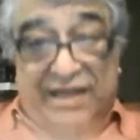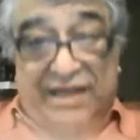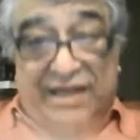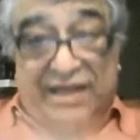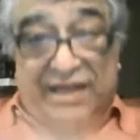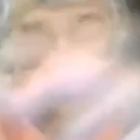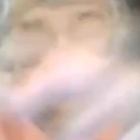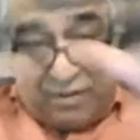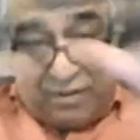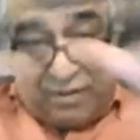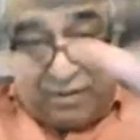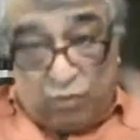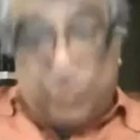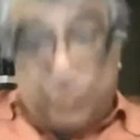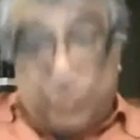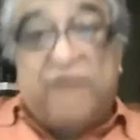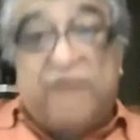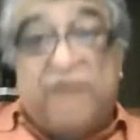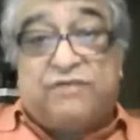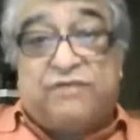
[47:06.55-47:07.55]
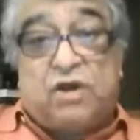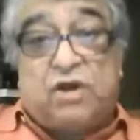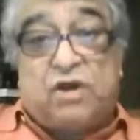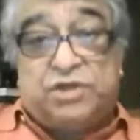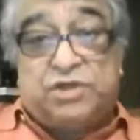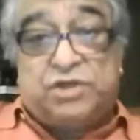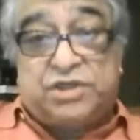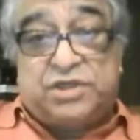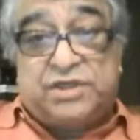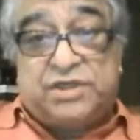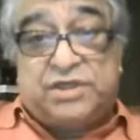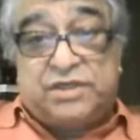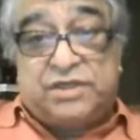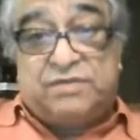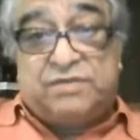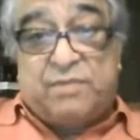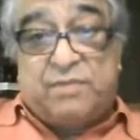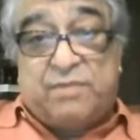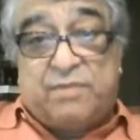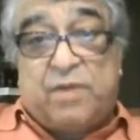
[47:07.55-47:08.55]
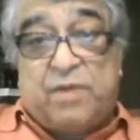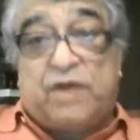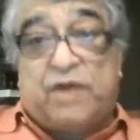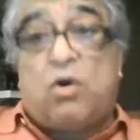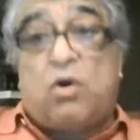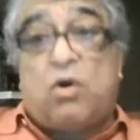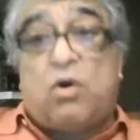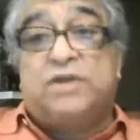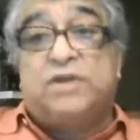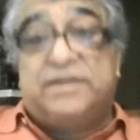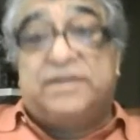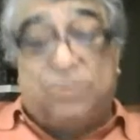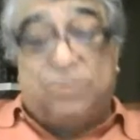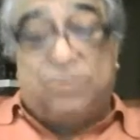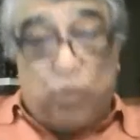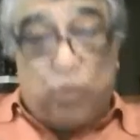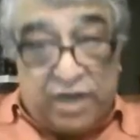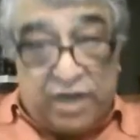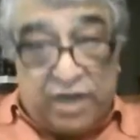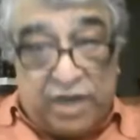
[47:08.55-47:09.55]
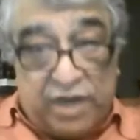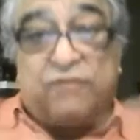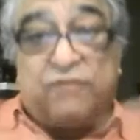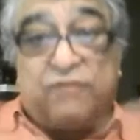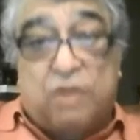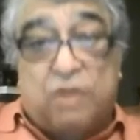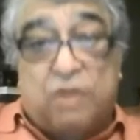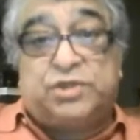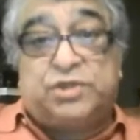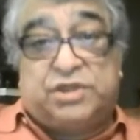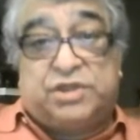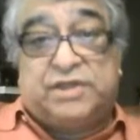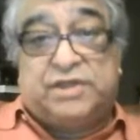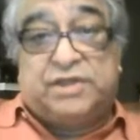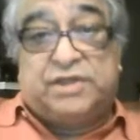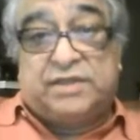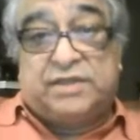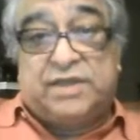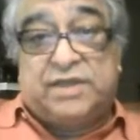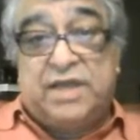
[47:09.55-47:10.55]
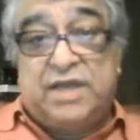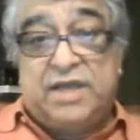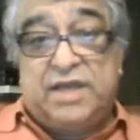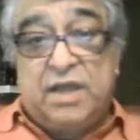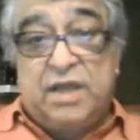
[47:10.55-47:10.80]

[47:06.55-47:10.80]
that wheel of consciousness, remember I called it the wheel of consciousness.